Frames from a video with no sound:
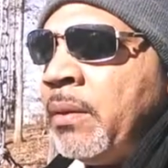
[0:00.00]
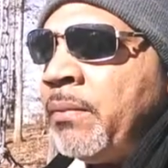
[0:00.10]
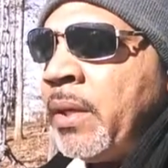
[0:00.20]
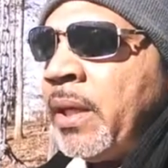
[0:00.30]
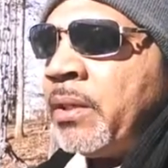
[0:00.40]

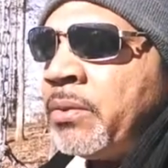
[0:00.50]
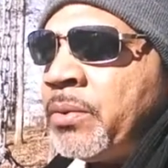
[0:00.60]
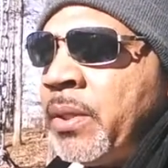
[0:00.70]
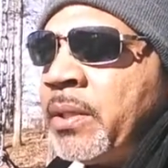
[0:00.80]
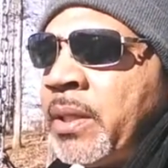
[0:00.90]
financial
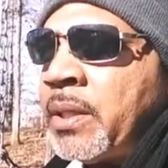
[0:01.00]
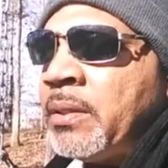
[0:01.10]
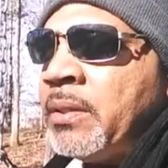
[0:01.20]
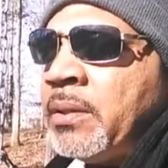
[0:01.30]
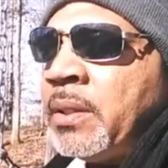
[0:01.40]

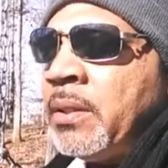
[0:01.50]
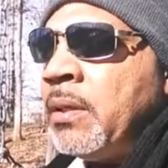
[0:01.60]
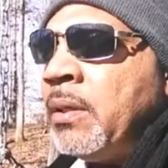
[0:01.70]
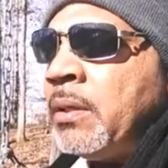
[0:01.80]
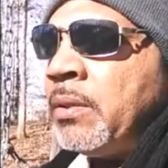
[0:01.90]
transactions, and
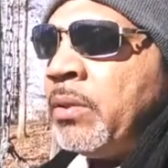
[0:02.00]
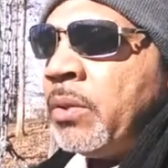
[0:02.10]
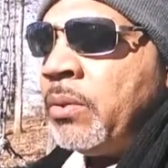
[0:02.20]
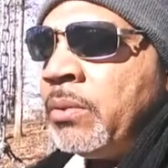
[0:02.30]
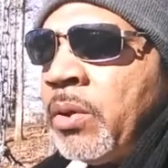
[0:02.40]

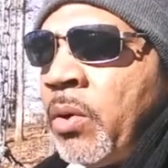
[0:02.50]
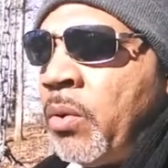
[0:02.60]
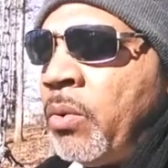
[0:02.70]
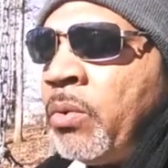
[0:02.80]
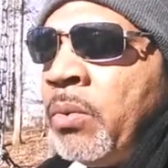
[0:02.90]

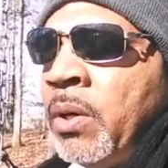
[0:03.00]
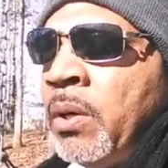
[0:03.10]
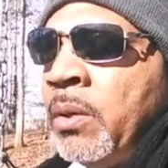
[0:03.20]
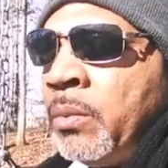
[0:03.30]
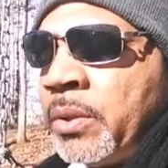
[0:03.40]

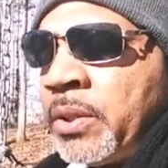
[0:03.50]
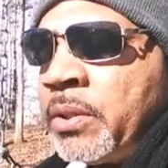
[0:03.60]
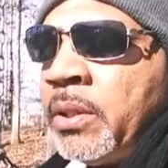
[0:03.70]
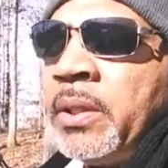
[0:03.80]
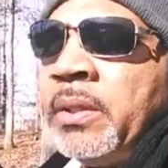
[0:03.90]
we're
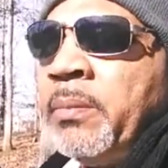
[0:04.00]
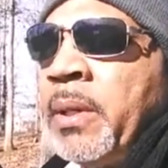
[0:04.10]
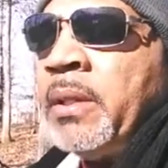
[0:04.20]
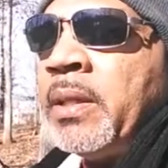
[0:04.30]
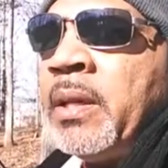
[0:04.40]
just looking to
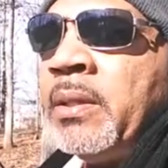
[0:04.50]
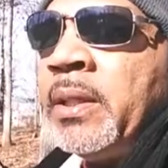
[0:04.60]
make that